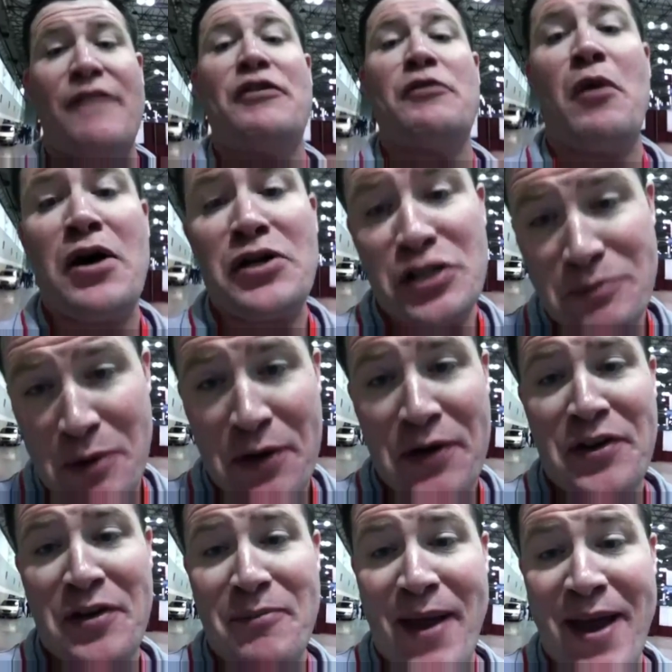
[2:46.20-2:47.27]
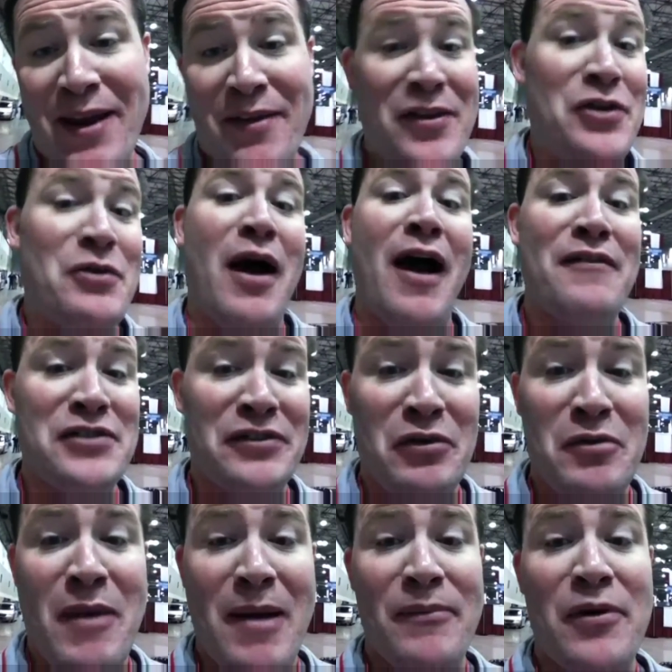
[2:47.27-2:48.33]
If you watch Smoking the Bandit, then you obviously
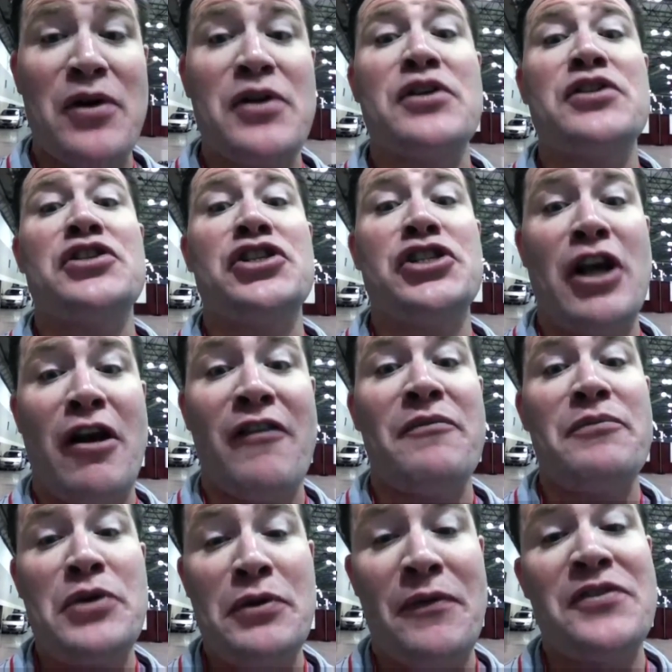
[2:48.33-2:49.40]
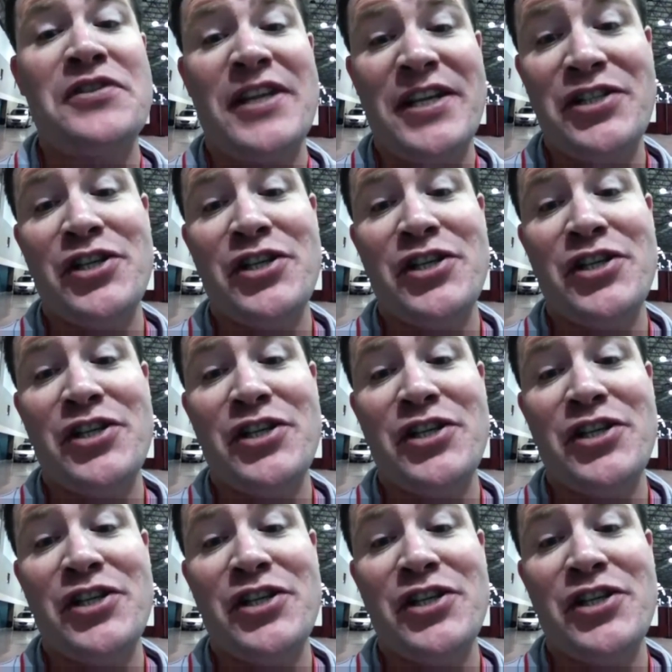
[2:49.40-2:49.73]
remember Sheriff Buford T.